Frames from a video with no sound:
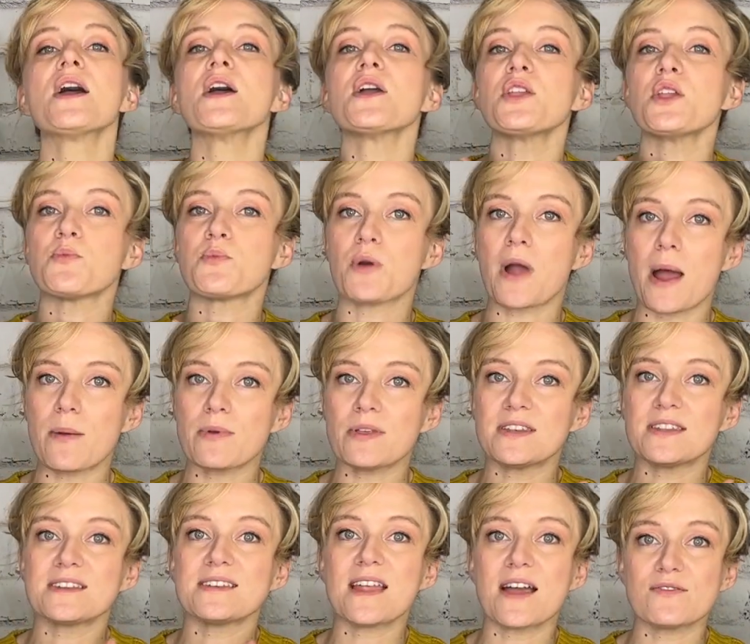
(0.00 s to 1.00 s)
You probably
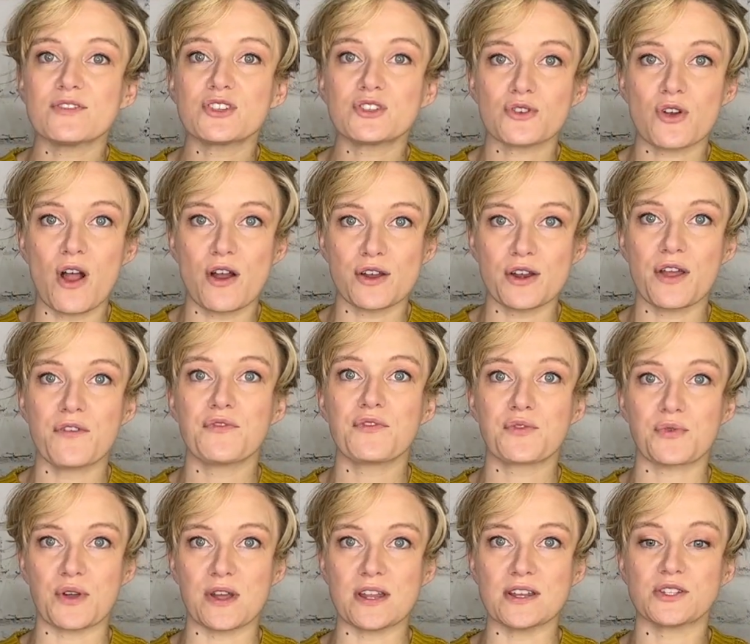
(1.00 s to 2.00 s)
didn't have a strong enough
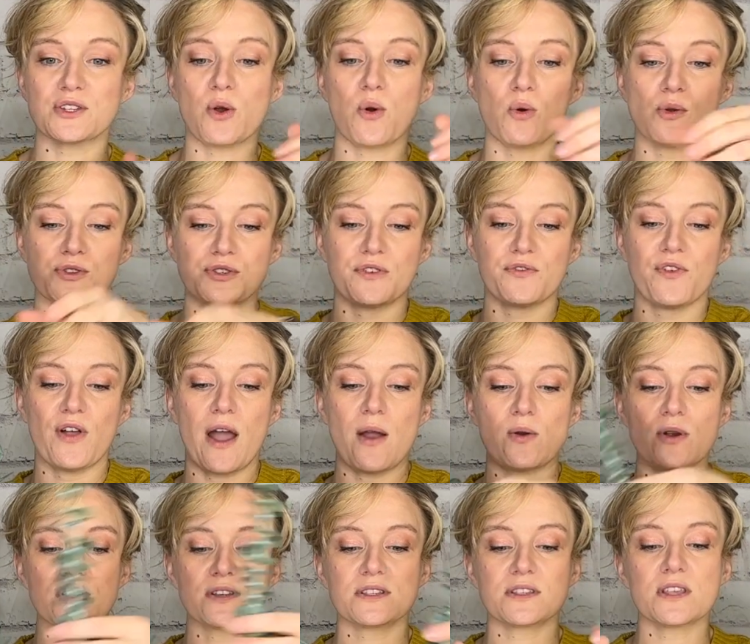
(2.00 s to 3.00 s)
grid to hold your
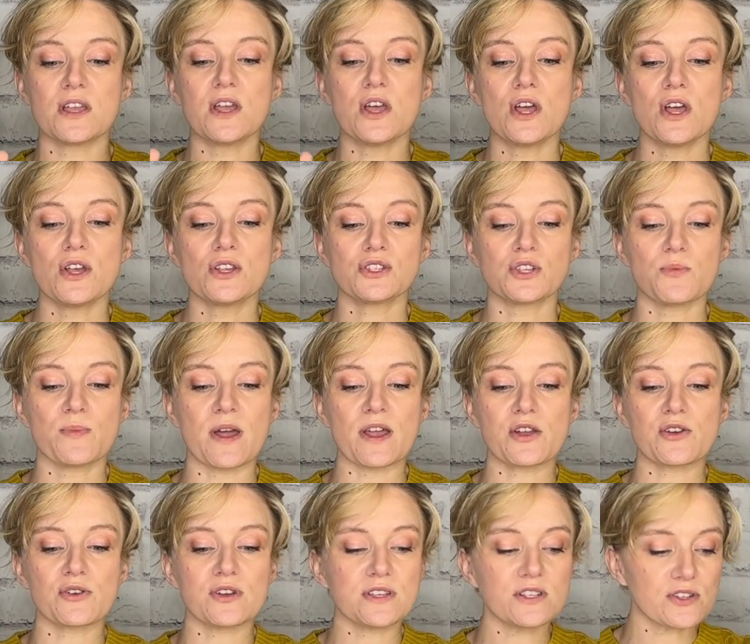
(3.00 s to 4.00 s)
flowers. So by
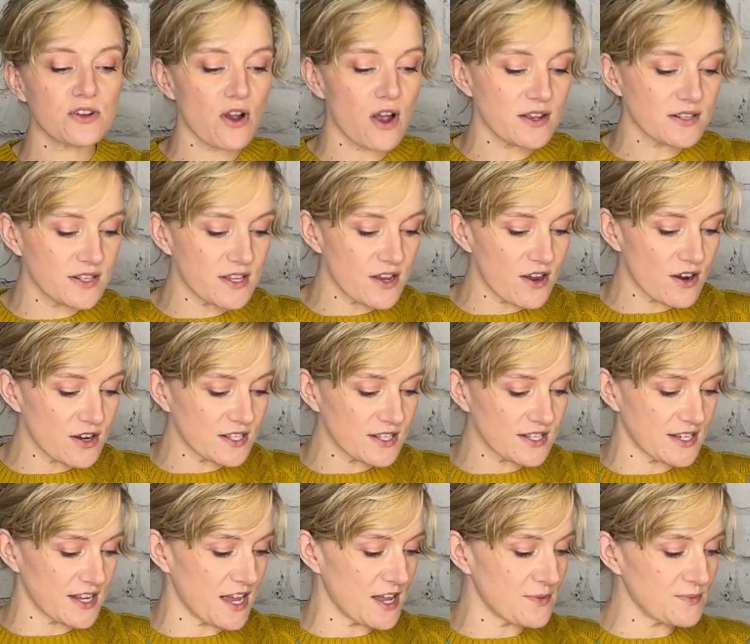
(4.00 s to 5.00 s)
crisscrossing our
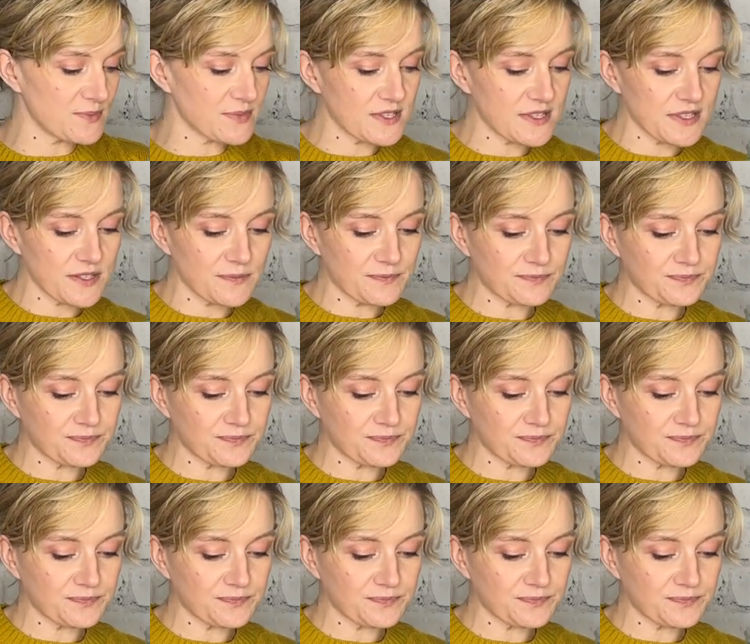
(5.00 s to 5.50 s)
stems,